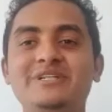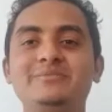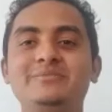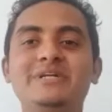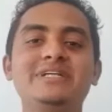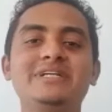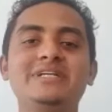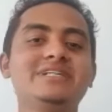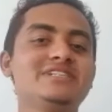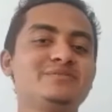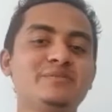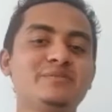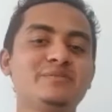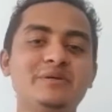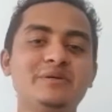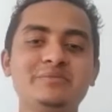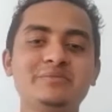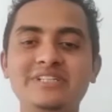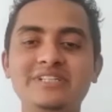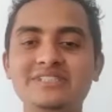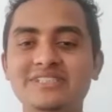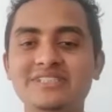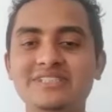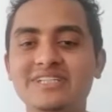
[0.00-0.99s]
tremendous
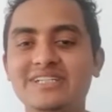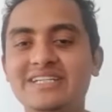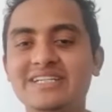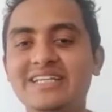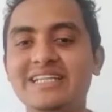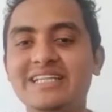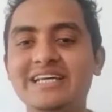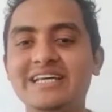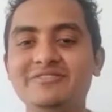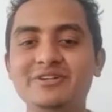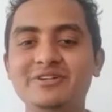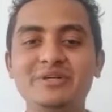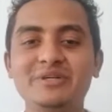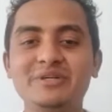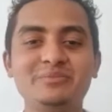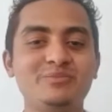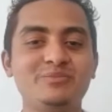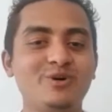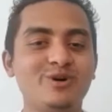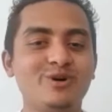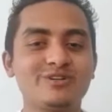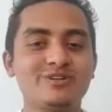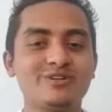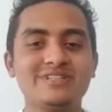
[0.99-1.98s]
memories that can never be
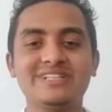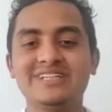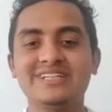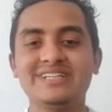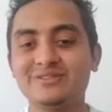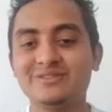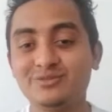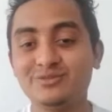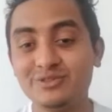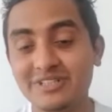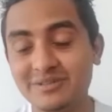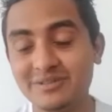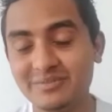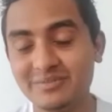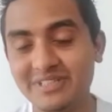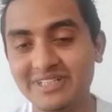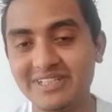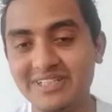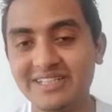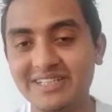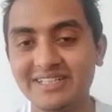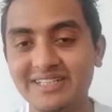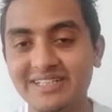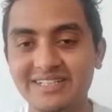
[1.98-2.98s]
bought, they can only be
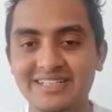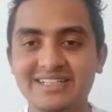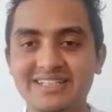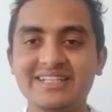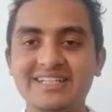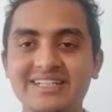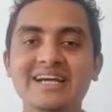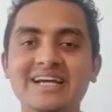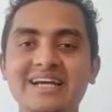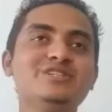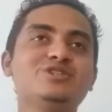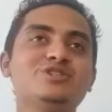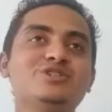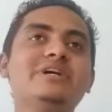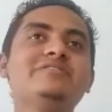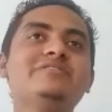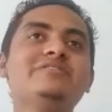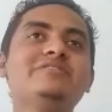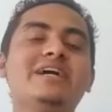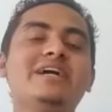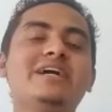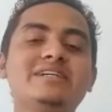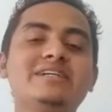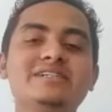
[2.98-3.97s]
earned. So we have
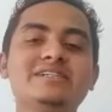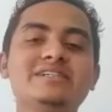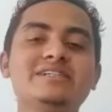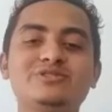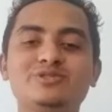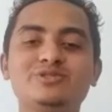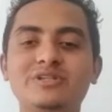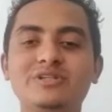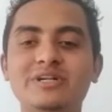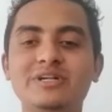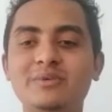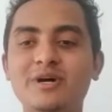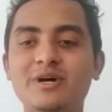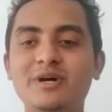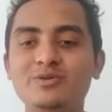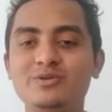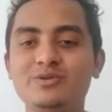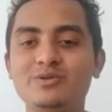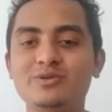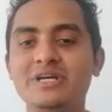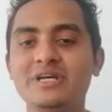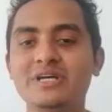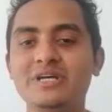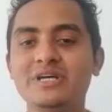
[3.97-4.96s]
understood
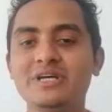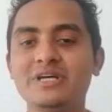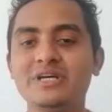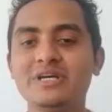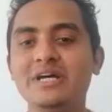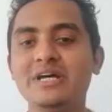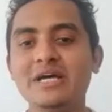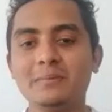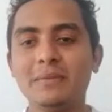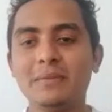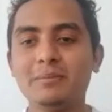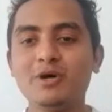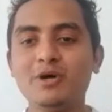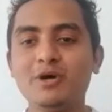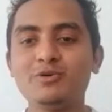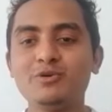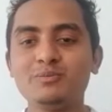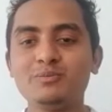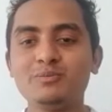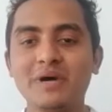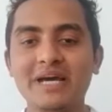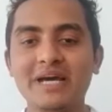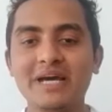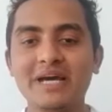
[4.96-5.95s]
about
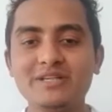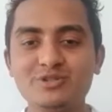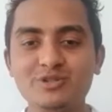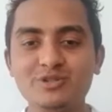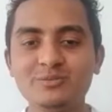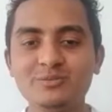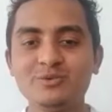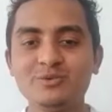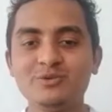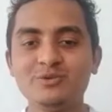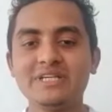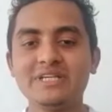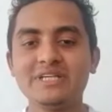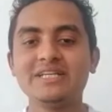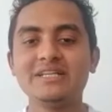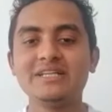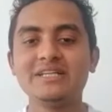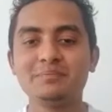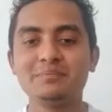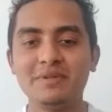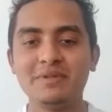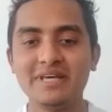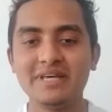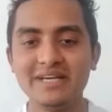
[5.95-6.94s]
Bhaichung
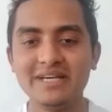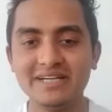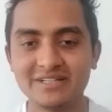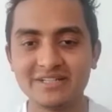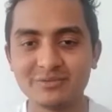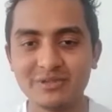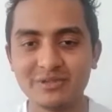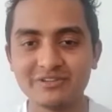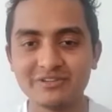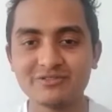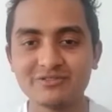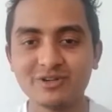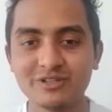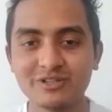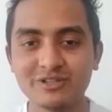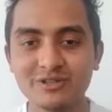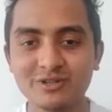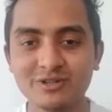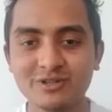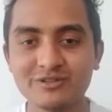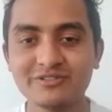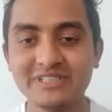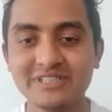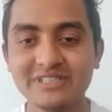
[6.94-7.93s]
Bhutia, the player. We have got a
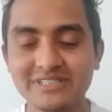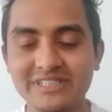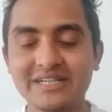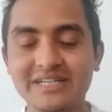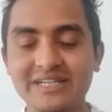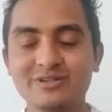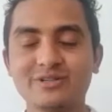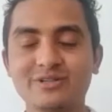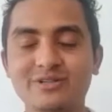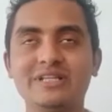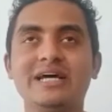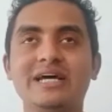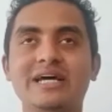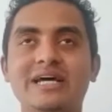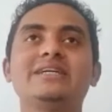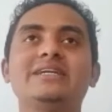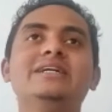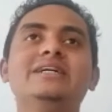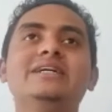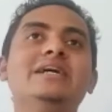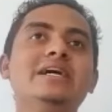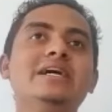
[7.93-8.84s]
lot of insight on that.